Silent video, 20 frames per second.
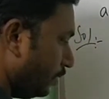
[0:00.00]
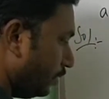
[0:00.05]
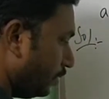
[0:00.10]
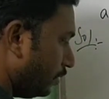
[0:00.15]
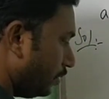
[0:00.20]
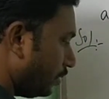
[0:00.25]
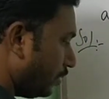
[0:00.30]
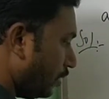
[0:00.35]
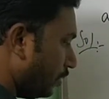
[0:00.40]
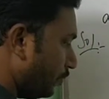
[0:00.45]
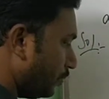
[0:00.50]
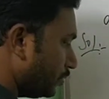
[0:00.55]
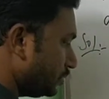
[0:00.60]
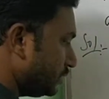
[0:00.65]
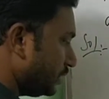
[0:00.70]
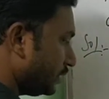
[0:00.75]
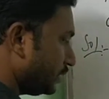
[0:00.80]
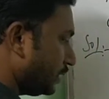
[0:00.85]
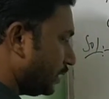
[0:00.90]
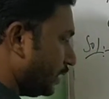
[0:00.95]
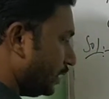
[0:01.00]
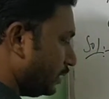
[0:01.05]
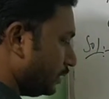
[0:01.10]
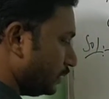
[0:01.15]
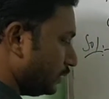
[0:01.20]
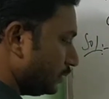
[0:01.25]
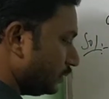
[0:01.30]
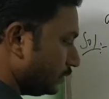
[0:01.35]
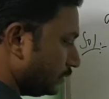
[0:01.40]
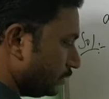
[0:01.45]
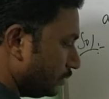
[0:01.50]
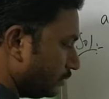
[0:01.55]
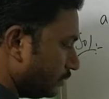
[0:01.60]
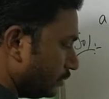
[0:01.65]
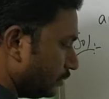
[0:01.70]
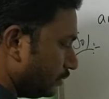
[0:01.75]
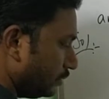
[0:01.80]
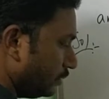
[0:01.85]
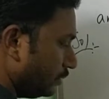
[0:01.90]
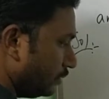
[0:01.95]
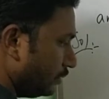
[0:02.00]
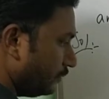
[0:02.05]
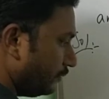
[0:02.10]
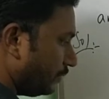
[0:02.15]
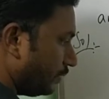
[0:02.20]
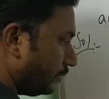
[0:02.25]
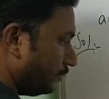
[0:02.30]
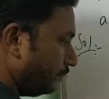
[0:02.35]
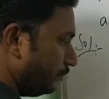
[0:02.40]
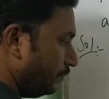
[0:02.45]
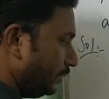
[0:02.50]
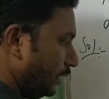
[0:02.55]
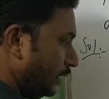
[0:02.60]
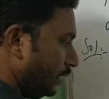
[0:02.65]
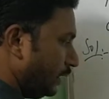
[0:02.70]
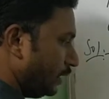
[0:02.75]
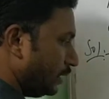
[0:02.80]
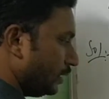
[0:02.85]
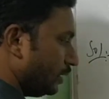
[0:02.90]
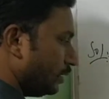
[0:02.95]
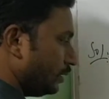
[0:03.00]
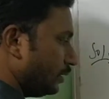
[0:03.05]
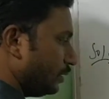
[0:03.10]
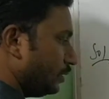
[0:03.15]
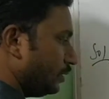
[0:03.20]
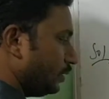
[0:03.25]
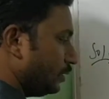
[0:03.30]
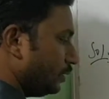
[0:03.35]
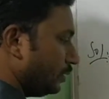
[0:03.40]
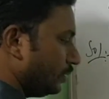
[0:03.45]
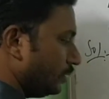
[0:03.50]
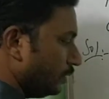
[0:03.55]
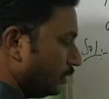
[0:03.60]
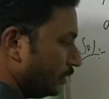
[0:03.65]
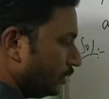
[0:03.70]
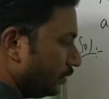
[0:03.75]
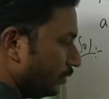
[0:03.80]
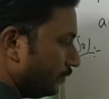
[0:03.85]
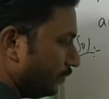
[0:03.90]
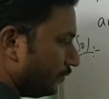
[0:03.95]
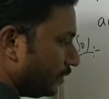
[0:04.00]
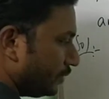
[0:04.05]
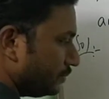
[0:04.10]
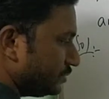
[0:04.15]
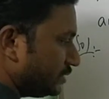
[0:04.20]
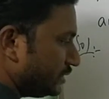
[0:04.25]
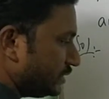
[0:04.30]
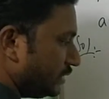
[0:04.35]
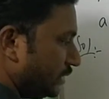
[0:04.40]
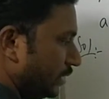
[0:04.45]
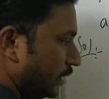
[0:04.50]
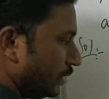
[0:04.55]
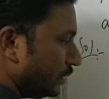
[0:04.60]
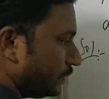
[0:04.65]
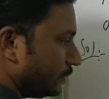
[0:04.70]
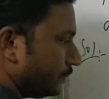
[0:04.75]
draw projector from B, from C,